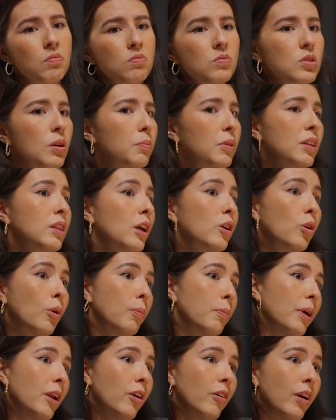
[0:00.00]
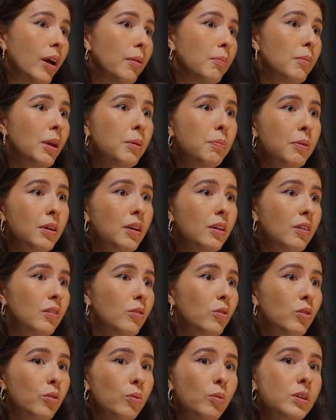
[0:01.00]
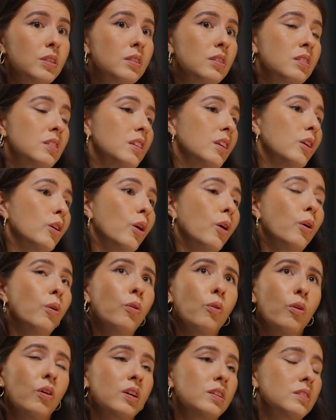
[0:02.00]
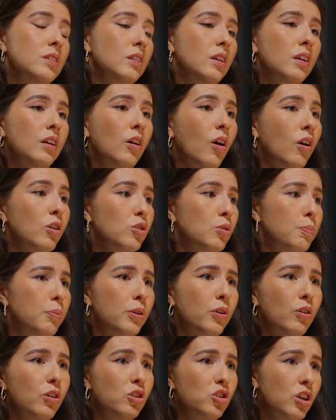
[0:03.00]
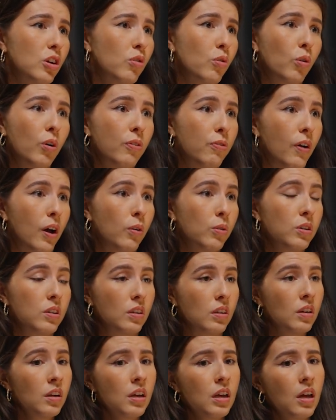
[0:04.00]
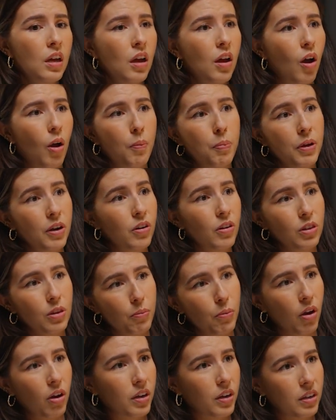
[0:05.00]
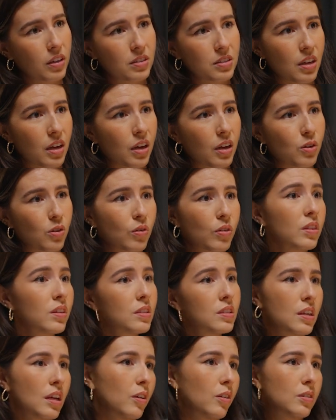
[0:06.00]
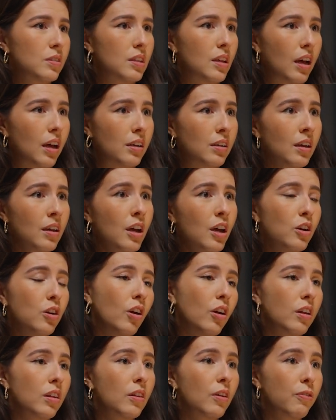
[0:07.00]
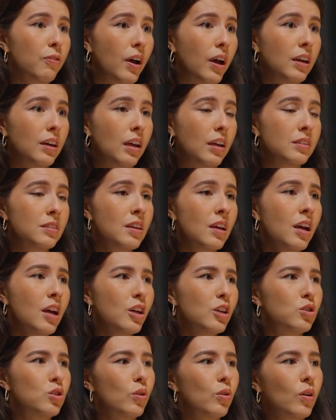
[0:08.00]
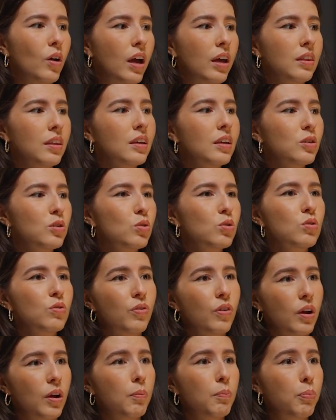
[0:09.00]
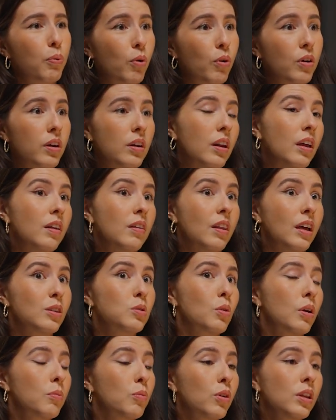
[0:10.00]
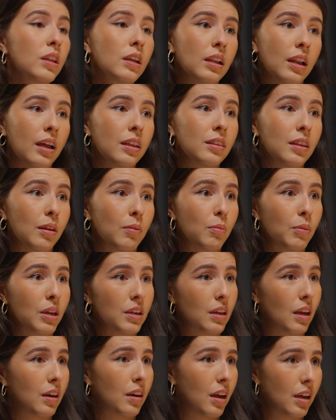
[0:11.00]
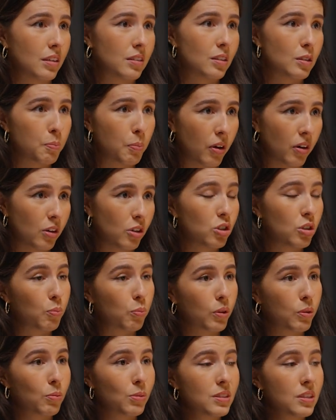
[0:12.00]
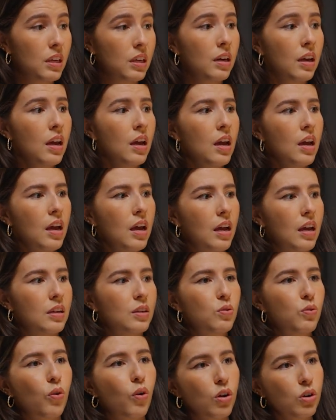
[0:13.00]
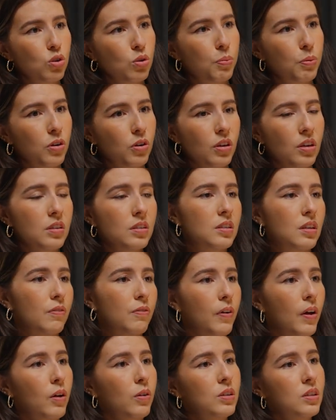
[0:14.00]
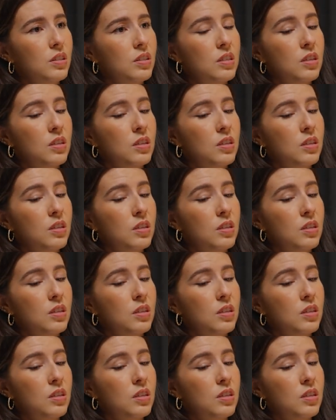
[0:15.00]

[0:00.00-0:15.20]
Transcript: something that you're better at. Maybe you as a CEO or as an entrepreneur in general, a founder, are better in the marketing side or in the sales side, not in the finance. So I think it's also very important, and that's why I'm really glad that Meydan has this partnership with Mazid, is for entrepreneurs and founders